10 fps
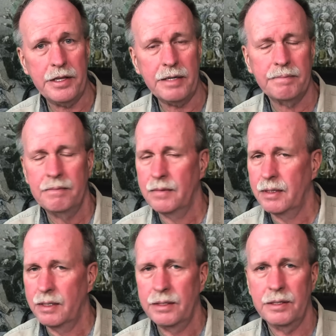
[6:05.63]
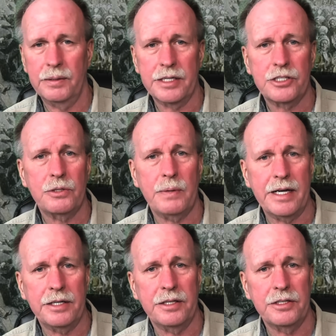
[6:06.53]
it, the links are right
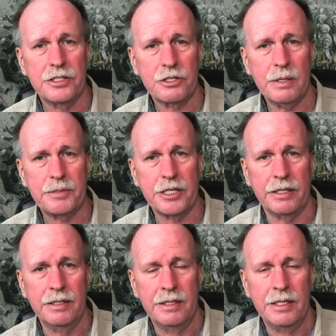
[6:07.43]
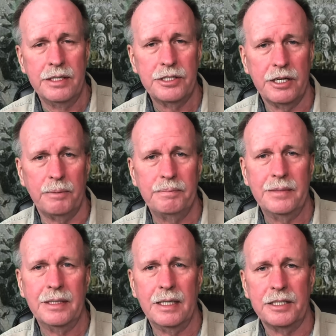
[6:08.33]
in the description. So
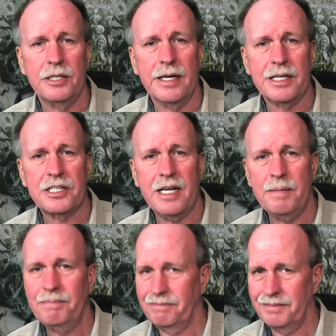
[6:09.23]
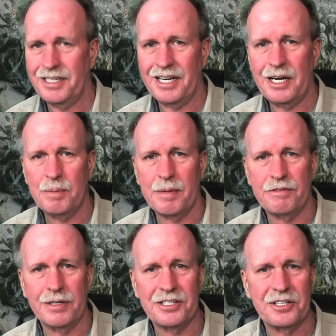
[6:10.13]
until next time, take care, my
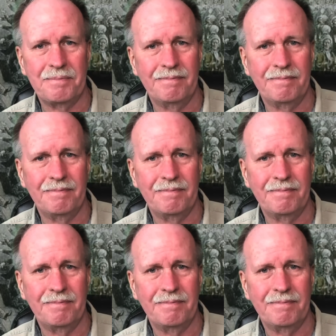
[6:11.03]
friends.